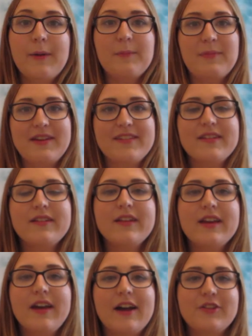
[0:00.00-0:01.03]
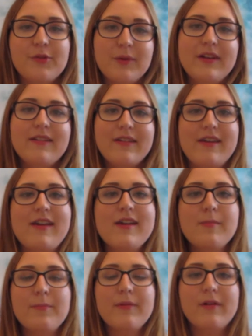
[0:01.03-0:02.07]
Basically, I just wanted to
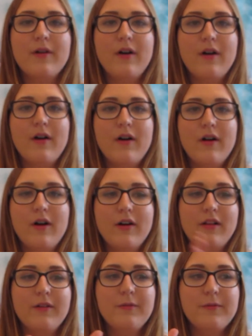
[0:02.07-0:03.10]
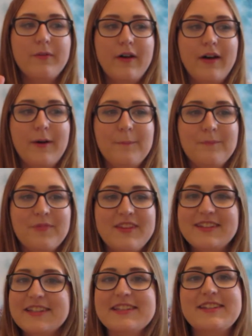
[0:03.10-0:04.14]
keep all of the
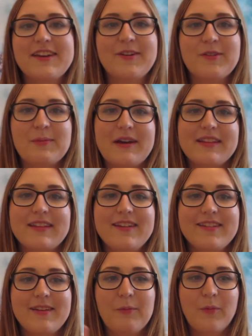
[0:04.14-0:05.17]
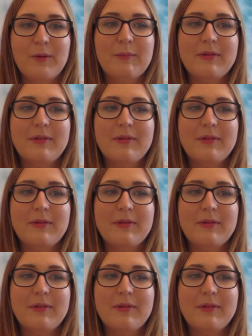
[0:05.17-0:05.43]
details about this in one